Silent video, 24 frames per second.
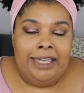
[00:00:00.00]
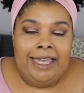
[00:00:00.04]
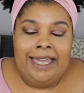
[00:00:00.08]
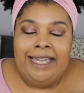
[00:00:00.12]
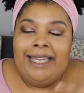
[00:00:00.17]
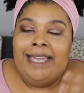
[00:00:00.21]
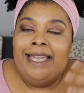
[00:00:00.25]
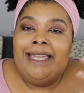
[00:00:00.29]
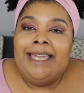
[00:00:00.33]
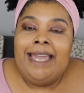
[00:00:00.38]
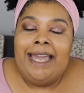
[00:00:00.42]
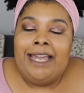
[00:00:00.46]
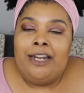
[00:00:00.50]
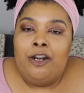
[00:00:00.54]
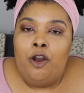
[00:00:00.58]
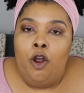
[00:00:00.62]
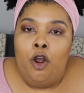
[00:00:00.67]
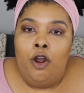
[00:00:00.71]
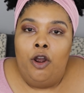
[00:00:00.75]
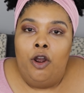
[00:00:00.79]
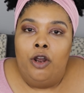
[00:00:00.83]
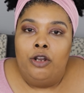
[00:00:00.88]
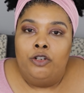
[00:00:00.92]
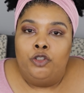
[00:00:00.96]
it can
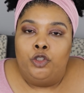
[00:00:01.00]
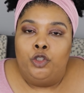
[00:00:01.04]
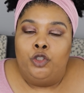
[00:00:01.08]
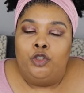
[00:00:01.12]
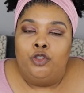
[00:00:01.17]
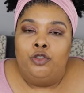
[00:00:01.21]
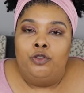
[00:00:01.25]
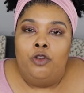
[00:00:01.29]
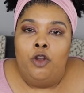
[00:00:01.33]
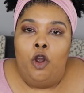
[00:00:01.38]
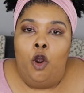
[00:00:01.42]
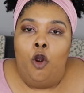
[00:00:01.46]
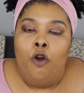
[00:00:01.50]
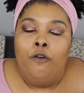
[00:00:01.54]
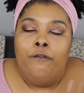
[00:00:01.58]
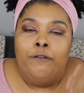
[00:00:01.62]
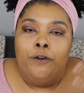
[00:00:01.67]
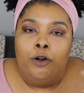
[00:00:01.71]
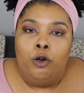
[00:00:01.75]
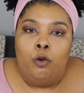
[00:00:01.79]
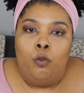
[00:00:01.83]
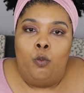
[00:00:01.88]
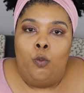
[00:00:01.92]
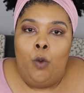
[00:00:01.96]
get
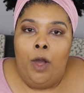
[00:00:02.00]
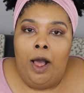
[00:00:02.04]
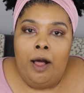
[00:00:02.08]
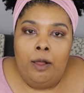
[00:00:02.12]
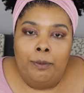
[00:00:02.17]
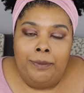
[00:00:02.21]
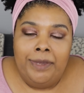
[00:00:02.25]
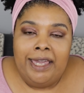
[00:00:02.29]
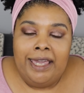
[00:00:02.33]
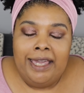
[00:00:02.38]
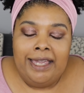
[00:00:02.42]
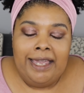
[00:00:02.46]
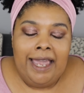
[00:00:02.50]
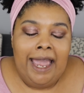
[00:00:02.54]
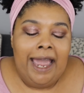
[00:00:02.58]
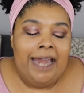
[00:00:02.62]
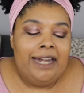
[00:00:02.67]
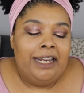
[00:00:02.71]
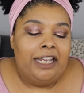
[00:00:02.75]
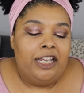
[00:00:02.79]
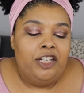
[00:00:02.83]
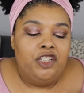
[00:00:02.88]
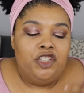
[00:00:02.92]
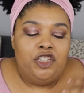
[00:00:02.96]
overwhelming
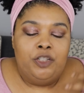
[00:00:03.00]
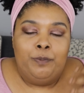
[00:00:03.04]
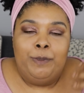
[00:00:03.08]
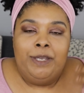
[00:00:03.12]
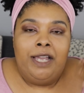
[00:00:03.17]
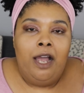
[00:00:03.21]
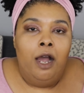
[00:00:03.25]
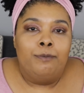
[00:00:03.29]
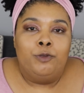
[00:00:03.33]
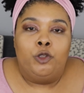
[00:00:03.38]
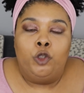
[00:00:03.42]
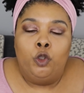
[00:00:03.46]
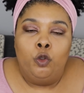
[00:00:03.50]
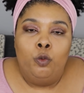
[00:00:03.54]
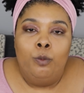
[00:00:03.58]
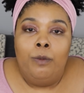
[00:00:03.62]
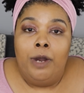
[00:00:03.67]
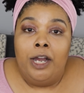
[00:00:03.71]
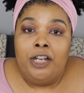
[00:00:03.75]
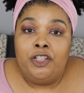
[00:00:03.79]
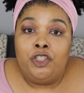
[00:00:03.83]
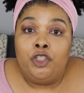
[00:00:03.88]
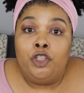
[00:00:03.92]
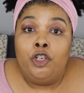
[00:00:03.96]
and it could just become too
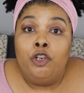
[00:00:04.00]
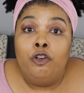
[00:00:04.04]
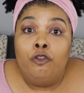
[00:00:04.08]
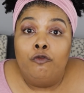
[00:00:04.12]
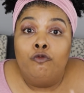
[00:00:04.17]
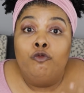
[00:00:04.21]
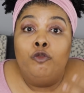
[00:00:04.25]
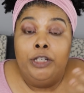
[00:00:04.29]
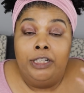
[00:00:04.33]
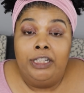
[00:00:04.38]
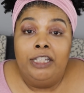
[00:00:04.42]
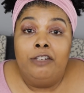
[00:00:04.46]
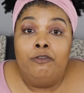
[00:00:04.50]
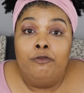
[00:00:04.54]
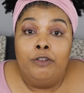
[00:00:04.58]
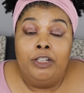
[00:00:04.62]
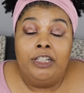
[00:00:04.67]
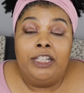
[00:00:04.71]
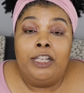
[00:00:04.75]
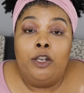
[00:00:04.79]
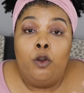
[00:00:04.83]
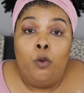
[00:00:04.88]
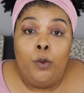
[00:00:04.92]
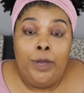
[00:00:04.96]
much really,
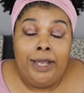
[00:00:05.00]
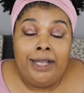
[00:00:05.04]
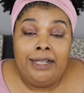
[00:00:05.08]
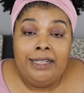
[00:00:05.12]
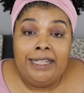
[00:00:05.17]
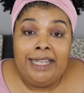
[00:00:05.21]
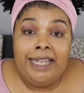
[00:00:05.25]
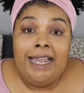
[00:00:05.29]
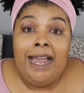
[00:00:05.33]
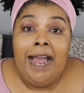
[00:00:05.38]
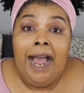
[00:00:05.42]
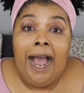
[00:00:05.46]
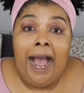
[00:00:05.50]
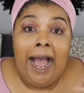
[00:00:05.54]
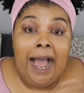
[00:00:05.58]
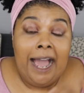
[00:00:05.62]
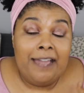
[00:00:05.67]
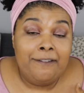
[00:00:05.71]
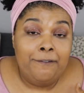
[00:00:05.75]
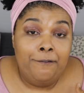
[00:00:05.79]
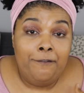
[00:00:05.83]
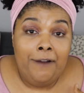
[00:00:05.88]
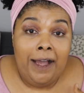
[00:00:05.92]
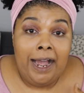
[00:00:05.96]
really quickly.
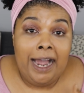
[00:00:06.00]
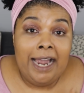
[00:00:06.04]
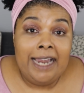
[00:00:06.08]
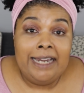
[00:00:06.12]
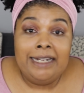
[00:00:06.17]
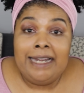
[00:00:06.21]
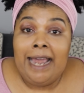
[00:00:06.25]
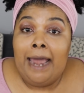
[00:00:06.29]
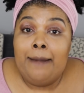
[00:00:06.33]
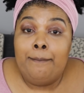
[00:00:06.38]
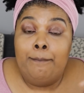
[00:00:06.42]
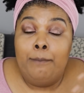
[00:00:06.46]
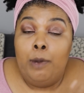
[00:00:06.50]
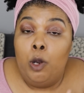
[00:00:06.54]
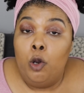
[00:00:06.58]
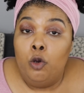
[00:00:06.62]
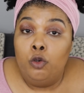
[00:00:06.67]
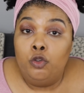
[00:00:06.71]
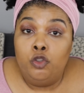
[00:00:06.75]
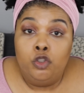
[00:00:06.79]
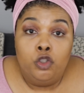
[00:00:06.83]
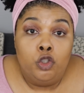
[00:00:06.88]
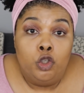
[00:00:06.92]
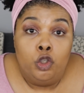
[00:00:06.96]
I find at
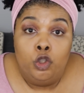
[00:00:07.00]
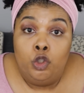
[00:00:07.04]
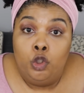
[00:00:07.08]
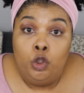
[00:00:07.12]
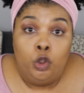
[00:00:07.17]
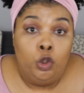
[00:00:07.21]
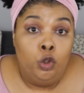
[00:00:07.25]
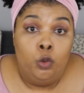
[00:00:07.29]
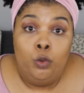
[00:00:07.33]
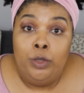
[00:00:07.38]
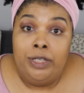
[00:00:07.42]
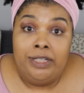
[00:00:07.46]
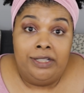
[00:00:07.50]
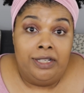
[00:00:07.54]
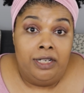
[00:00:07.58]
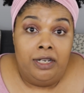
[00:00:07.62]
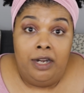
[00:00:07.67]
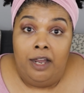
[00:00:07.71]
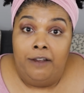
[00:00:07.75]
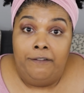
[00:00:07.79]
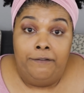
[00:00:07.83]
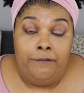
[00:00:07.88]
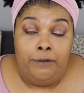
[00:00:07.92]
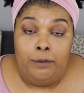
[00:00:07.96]
most two is
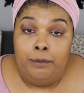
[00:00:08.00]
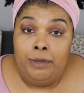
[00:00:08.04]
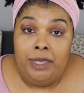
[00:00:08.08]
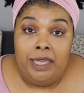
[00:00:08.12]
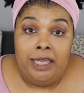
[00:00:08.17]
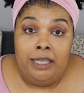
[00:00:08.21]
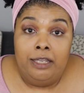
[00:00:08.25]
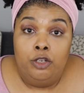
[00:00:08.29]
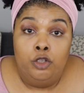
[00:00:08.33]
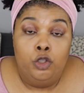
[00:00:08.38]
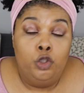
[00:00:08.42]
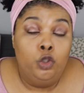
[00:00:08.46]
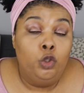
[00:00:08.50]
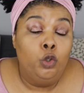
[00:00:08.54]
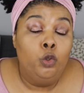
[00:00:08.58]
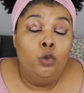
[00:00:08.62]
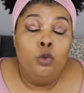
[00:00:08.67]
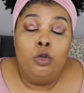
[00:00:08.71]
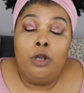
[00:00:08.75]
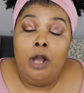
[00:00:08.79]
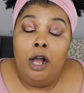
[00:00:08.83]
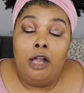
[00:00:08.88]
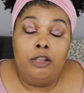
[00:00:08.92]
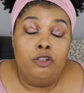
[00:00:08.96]
enough for me.
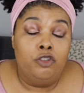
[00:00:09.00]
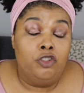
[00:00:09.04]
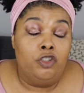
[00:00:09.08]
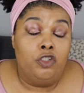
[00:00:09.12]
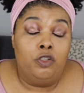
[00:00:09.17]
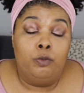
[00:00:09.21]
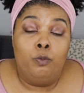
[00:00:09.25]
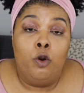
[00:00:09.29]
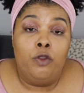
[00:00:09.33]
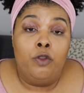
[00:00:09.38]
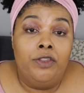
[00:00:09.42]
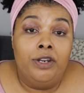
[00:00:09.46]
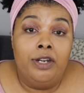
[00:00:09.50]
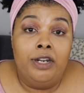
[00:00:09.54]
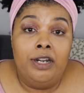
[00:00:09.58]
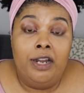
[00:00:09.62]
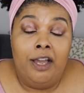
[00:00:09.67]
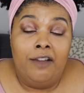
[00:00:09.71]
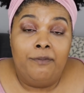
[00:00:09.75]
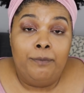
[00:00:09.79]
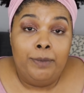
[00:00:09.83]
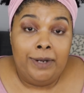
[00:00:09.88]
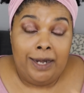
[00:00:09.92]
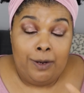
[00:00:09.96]
Two colors is than
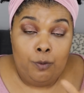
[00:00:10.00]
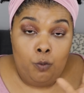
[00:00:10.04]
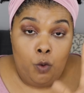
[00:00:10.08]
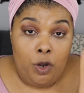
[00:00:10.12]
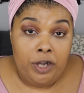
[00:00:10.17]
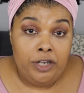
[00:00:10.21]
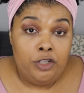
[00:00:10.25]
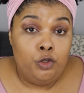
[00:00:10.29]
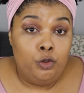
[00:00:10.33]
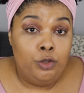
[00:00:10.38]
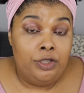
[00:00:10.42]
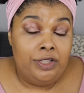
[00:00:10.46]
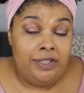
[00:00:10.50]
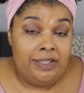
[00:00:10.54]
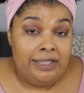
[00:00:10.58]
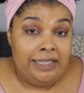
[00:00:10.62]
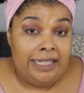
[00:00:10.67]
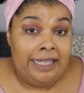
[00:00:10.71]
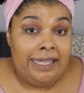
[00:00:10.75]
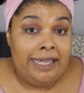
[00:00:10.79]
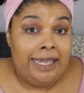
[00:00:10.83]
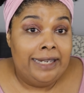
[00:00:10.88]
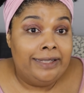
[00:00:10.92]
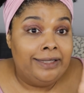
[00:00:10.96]
enough, but I wanted you to
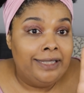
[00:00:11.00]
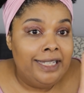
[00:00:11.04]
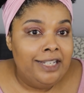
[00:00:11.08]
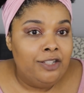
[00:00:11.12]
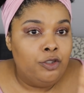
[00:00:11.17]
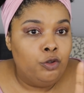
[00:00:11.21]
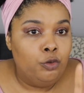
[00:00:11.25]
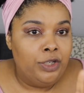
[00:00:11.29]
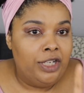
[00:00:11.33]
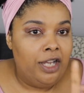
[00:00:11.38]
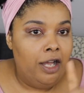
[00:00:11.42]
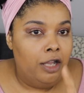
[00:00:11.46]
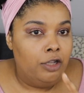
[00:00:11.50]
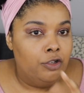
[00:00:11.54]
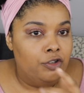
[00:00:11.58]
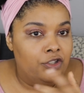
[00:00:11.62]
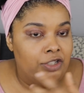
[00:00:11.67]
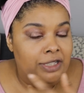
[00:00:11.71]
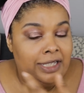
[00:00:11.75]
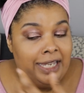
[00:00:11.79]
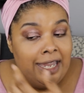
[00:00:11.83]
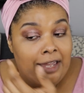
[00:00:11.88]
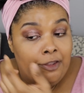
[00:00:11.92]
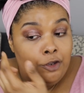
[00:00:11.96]
see at least three
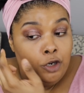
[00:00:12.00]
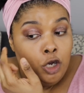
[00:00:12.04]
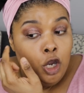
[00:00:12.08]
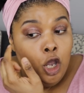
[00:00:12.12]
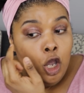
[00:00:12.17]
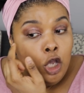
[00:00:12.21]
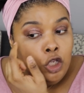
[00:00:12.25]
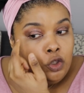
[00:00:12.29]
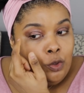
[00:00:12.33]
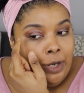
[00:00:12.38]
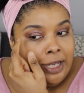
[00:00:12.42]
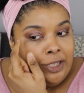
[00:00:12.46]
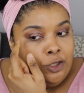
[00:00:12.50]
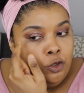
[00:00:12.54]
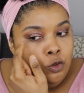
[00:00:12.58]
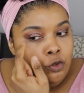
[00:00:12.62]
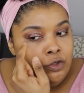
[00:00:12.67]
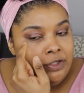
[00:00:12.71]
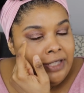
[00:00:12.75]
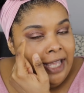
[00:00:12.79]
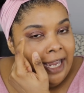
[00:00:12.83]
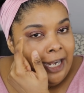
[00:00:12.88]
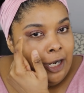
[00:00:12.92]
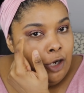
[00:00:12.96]
colors together. So I
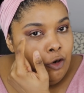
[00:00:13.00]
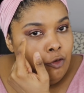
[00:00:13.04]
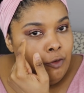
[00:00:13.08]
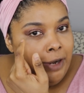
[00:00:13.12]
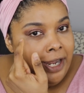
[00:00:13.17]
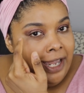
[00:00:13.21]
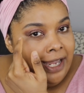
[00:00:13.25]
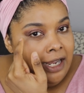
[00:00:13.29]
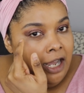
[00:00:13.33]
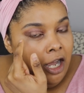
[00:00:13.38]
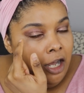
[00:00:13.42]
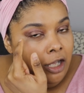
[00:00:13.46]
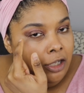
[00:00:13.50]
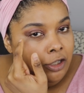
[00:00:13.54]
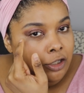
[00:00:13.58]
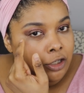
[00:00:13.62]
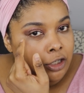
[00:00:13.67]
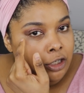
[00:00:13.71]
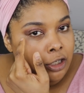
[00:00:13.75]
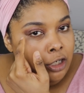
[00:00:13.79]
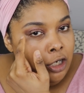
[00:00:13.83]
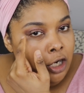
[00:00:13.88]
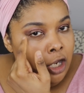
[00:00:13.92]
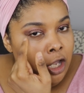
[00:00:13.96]
use that gray
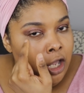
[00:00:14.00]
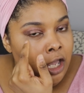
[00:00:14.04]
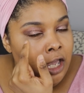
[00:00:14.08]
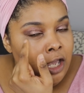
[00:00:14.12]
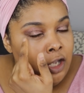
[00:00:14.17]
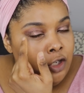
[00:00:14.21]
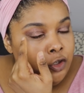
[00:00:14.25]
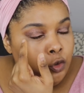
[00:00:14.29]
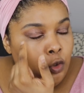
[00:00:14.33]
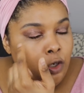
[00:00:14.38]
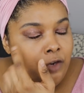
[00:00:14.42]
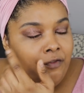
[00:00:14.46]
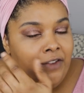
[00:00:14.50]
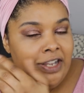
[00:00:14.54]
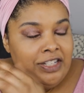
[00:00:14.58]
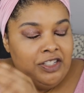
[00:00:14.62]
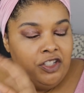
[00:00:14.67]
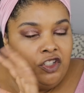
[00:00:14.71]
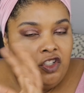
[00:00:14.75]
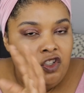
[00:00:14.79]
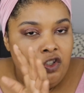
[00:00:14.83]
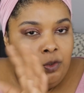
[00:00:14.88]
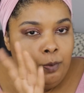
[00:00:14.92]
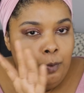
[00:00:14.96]
color sort of
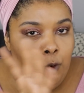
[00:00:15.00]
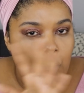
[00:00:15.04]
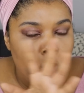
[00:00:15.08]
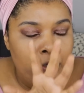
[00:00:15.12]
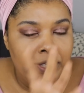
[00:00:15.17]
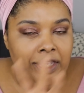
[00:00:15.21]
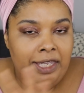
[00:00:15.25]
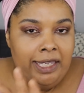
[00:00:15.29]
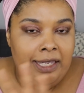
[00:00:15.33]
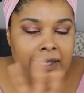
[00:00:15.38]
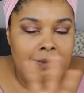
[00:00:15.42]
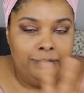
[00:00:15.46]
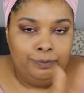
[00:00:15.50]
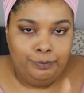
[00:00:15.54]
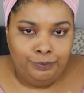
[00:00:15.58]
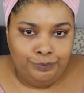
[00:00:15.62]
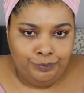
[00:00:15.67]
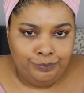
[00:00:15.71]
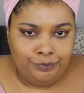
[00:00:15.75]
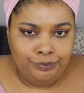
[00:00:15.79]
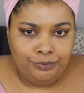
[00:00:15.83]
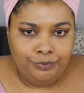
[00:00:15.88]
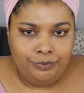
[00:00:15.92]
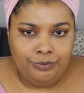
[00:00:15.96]
as a smoky,